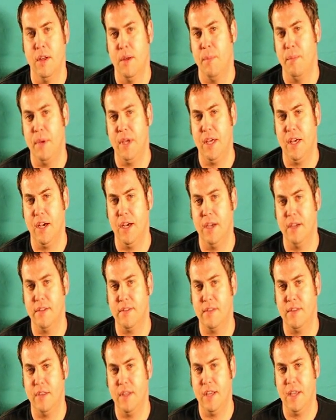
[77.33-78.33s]

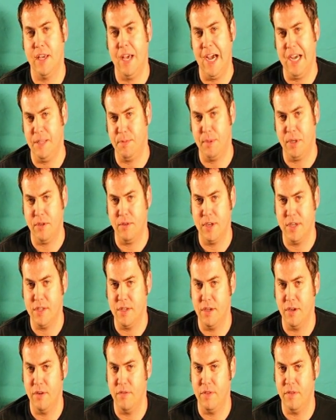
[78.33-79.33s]
because the aspect
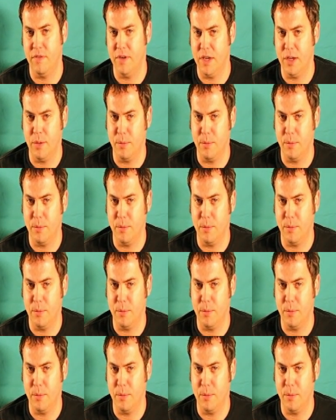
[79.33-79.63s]
ratio of the video